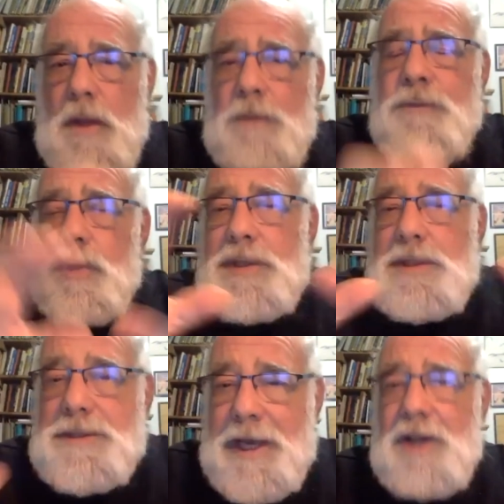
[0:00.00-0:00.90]
for its
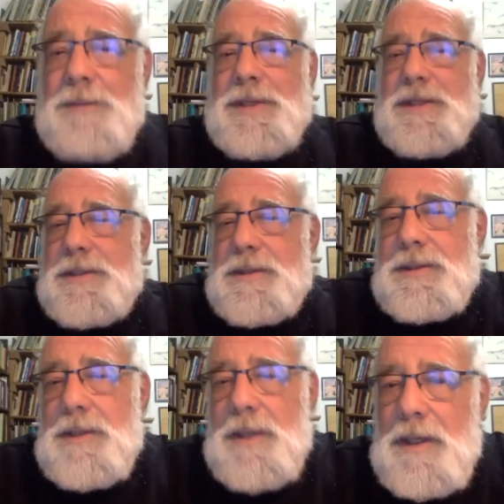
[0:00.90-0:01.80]
settlements,
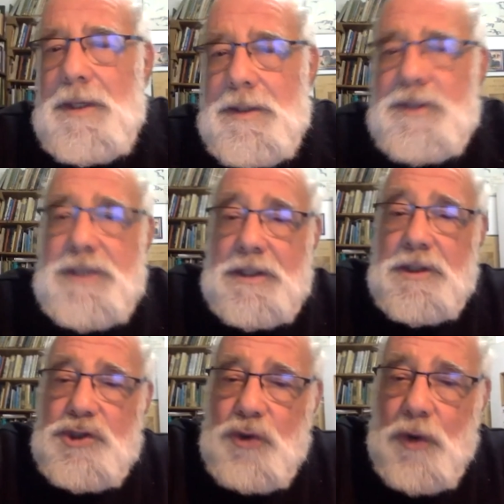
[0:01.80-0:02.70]
you see the
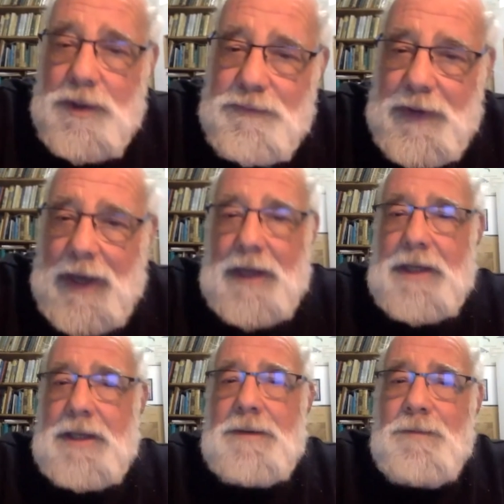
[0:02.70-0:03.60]
Jordan
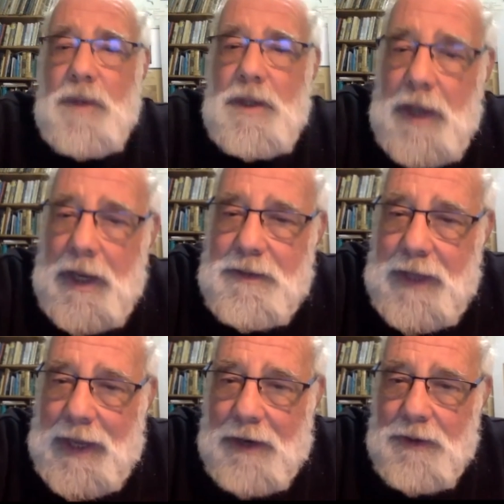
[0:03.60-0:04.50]
Valley and
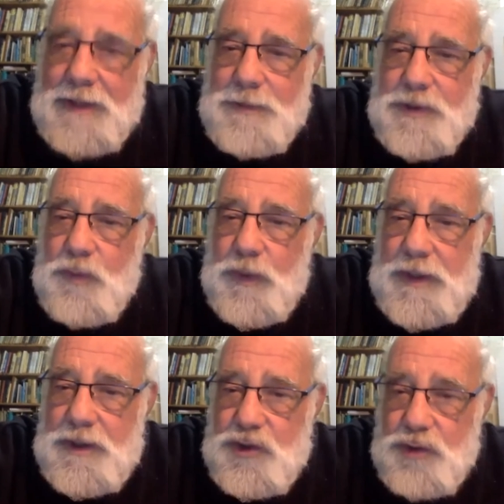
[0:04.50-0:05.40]
the area
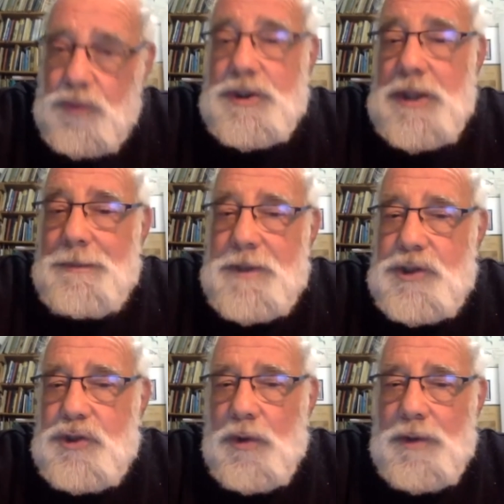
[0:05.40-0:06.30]
between Jerusalem and the
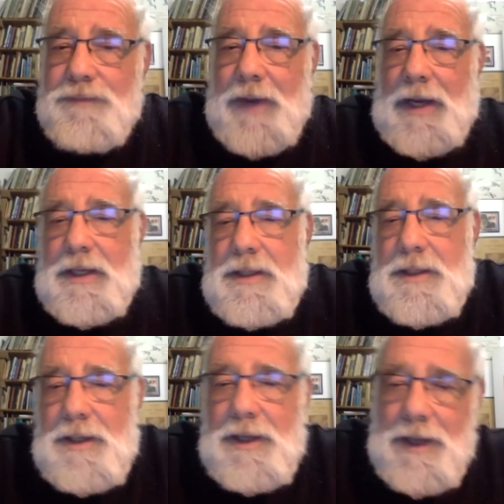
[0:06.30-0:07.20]
Jordan Valley
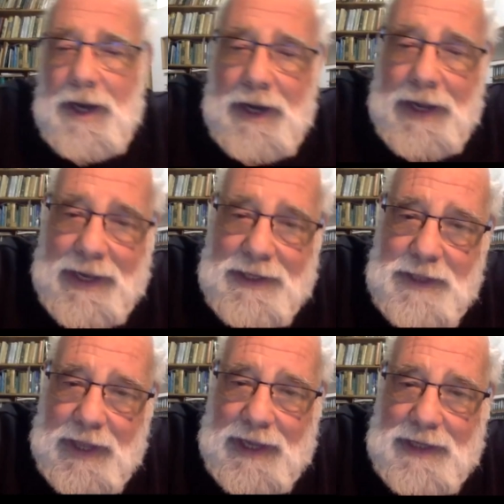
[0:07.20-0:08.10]
and
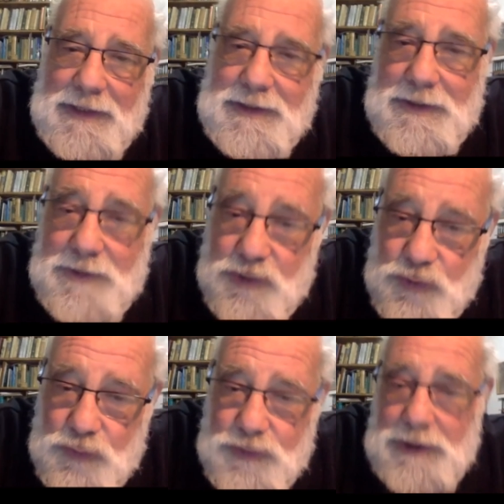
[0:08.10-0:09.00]
the
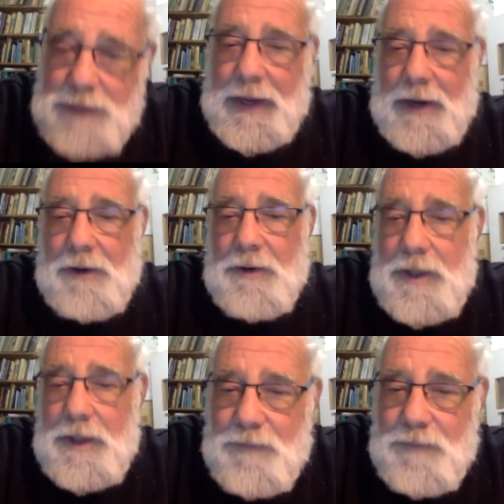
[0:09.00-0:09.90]
Jerusalem
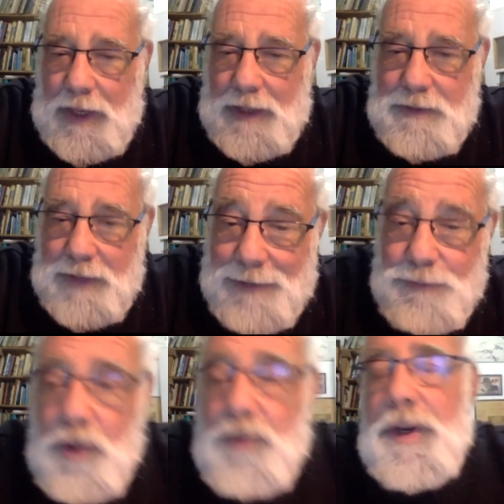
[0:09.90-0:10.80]
area and the
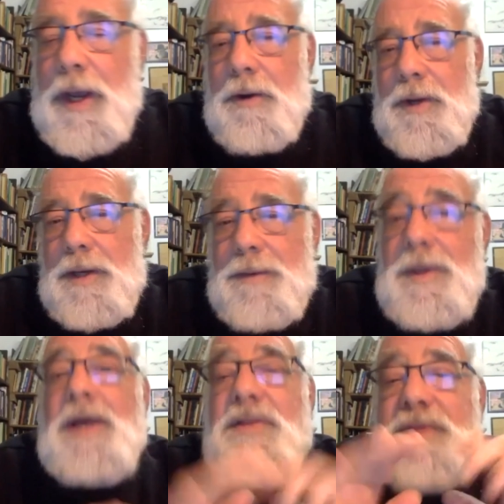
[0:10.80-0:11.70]
Hebron area,
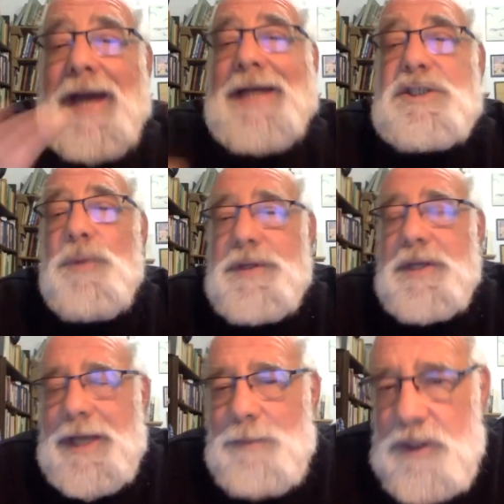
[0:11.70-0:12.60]
that's where the
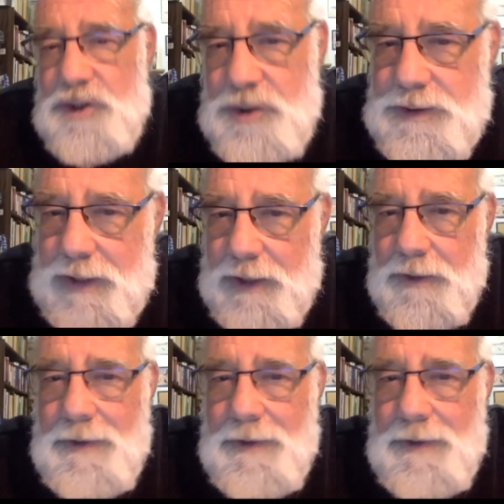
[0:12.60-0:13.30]
demolitions are.